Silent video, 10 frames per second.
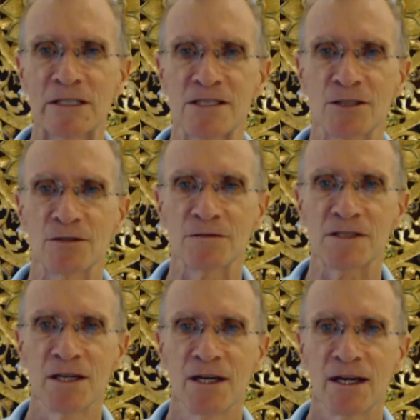
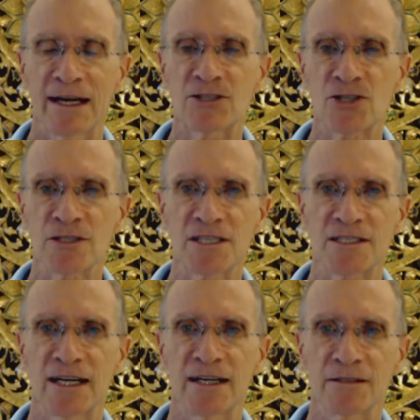ourselves actually
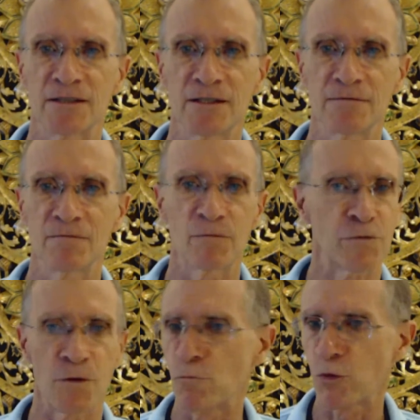started
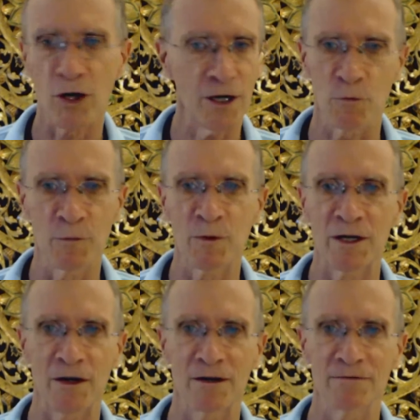from right when we
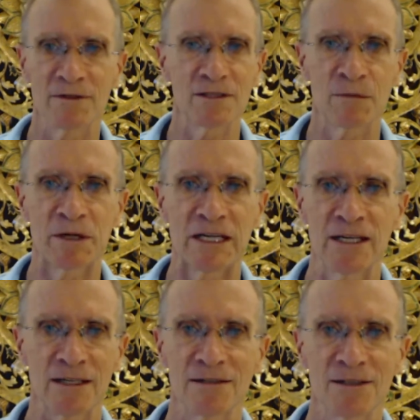were at the
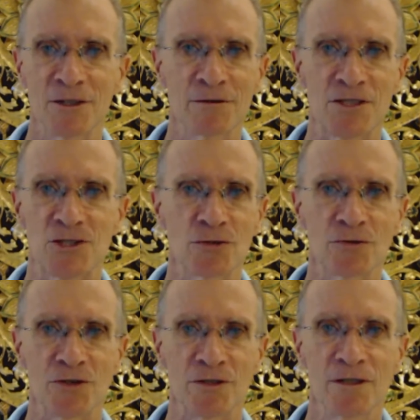beginning, as
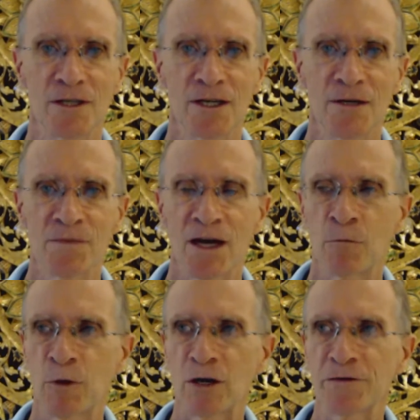children.
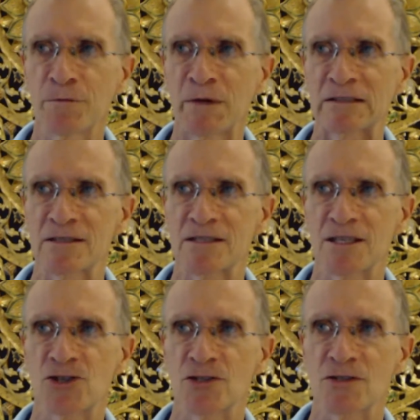And we often make
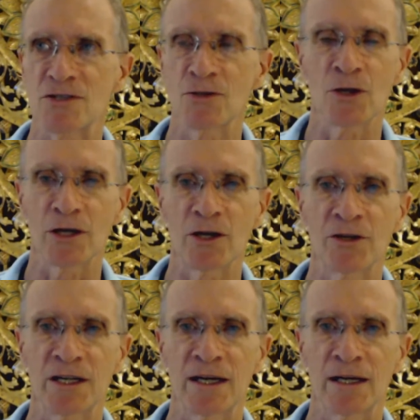decisions early
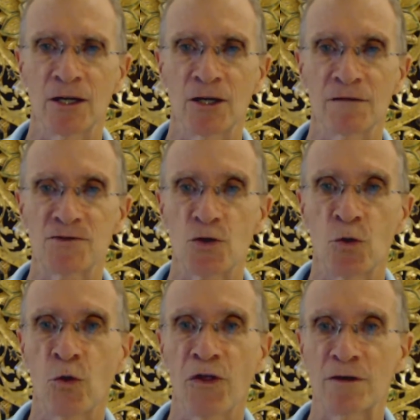on in our lives,
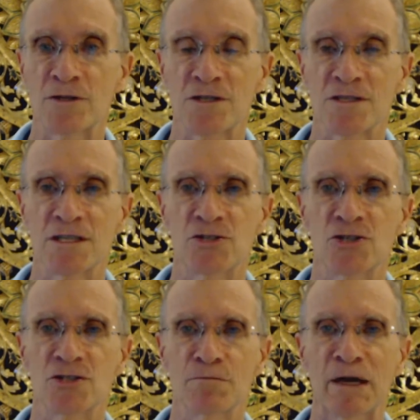or those
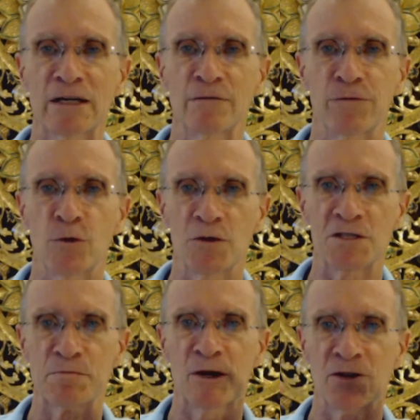decisions are made for
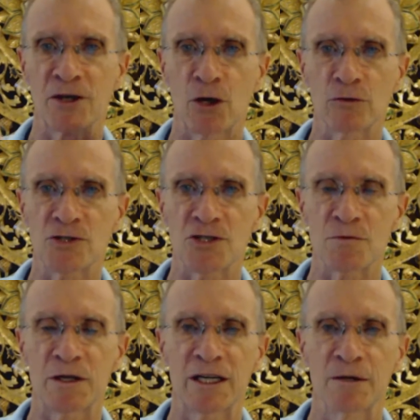us by the
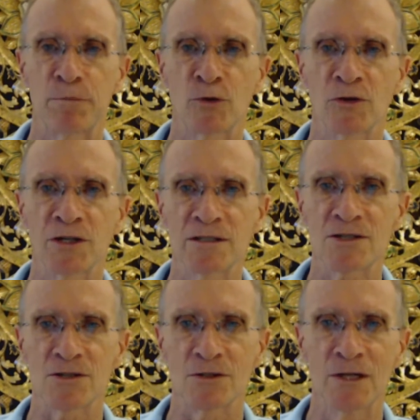cultures we get born
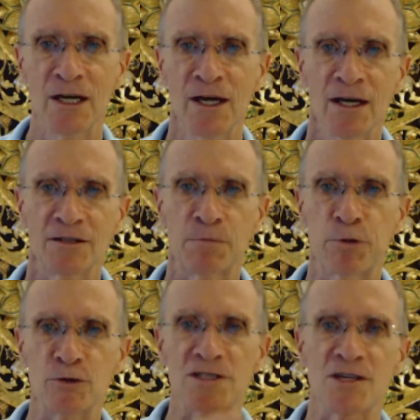into, that
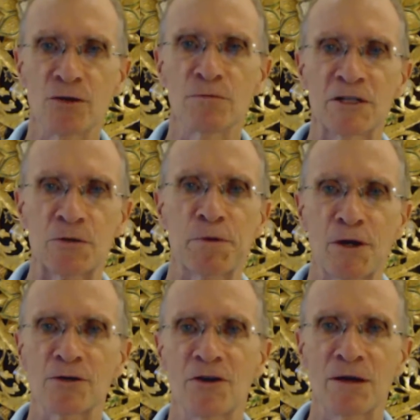put so much
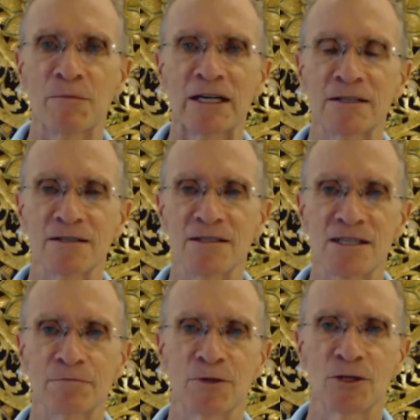programming into the
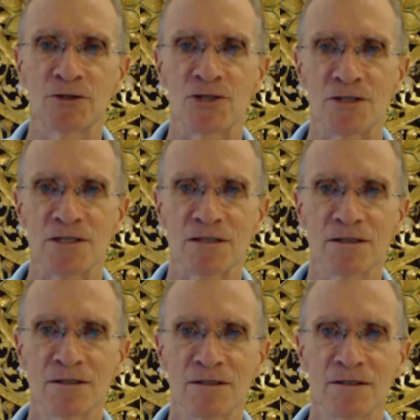subconscious